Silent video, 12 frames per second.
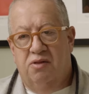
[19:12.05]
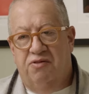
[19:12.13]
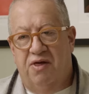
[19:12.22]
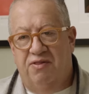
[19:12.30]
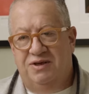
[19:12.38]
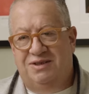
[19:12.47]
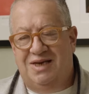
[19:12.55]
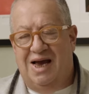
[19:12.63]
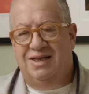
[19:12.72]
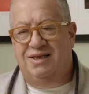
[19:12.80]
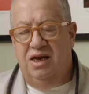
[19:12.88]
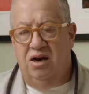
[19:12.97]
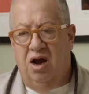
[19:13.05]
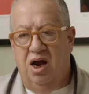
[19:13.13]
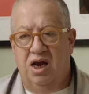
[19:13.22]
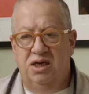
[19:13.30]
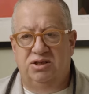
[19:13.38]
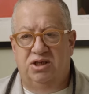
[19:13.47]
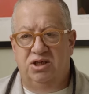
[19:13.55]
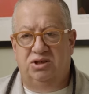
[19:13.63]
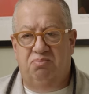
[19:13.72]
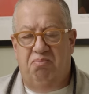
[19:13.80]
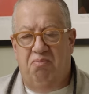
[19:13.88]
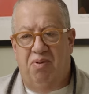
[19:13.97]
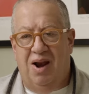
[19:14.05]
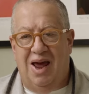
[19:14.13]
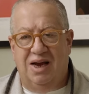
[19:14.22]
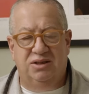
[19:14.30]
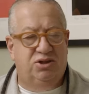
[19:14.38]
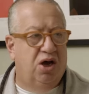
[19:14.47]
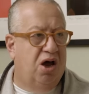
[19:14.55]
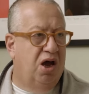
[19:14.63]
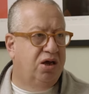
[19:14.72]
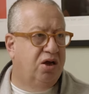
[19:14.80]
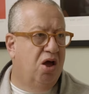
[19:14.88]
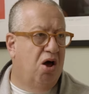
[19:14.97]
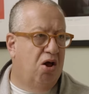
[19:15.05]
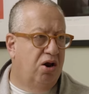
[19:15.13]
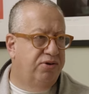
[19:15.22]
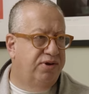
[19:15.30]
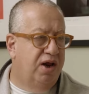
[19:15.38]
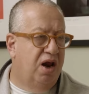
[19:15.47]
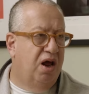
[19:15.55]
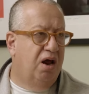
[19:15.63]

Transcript: Then the Saturday night is this black tie gala dinner